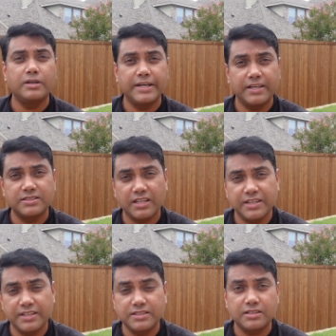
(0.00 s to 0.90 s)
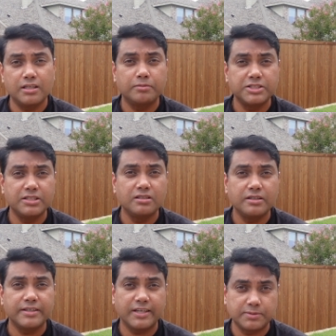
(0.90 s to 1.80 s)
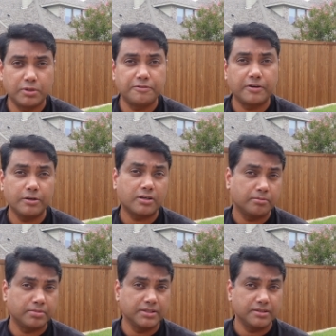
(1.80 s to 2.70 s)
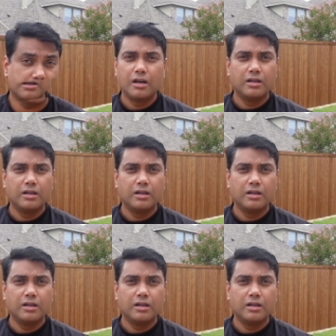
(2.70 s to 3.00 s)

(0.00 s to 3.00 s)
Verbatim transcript: data scientist and a machine learning expert for your company.